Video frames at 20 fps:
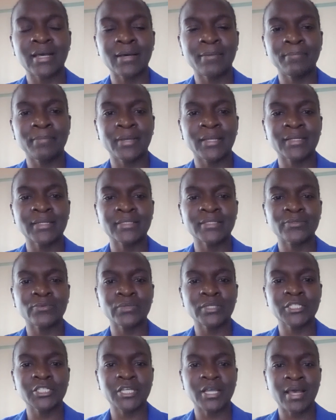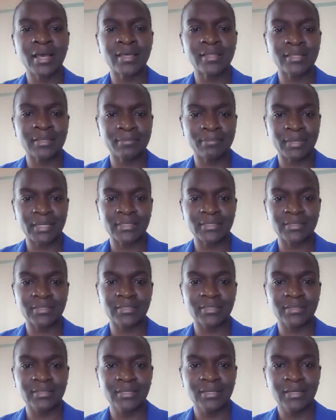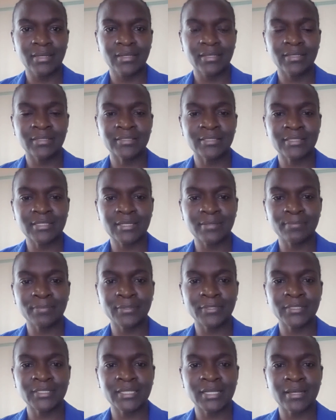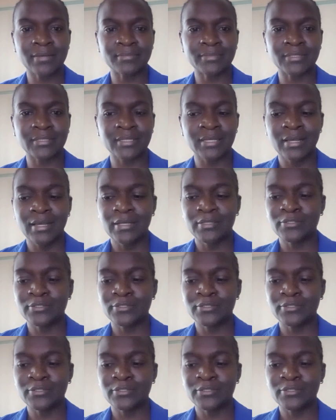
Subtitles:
companies which are the best, in simple terms.